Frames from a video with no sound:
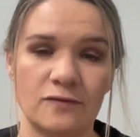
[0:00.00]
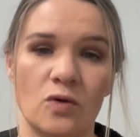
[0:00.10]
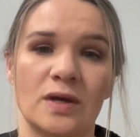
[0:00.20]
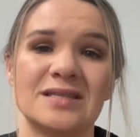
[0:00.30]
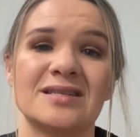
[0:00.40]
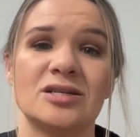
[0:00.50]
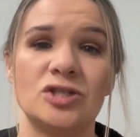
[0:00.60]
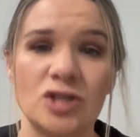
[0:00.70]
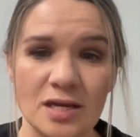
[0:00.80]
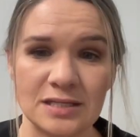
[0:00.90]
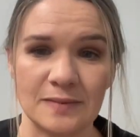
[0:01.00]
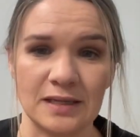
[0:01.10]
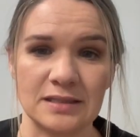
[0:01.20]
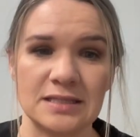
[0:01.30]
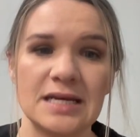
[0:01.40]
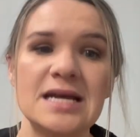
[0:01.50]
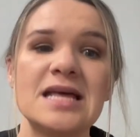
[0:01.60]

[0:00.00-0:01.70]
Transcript: focused adjustments